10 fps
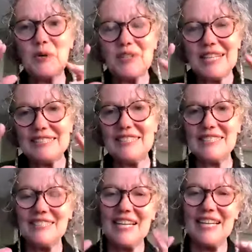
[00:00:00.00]
let's
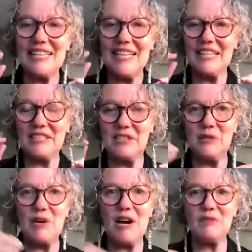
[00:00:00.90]
just take the
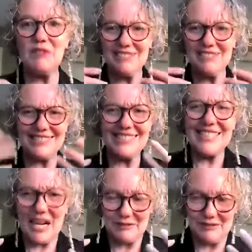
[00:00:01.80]
issue of
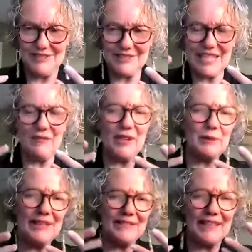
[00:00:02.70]
stuff, stuff that
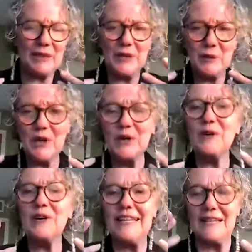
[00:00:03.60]
we think we want
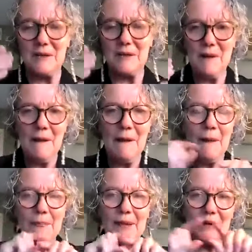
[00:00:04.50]
or need.
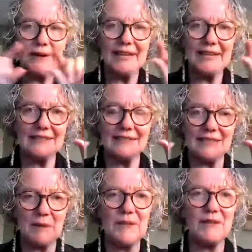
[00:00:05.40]
There is
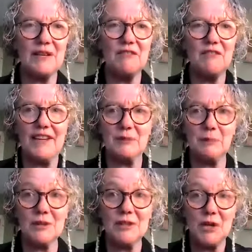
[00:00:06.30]
something on
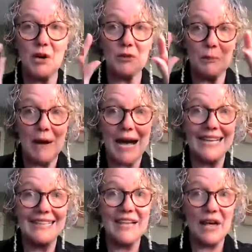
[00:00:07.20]
Facebook called
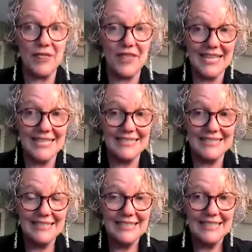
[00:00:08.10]
Buy Nothing,
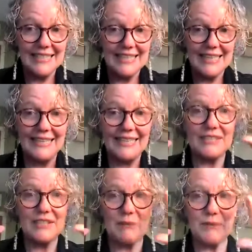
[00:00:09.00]
and
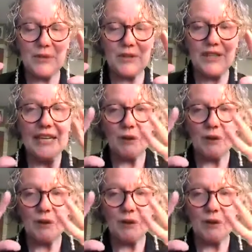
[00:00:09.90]
each community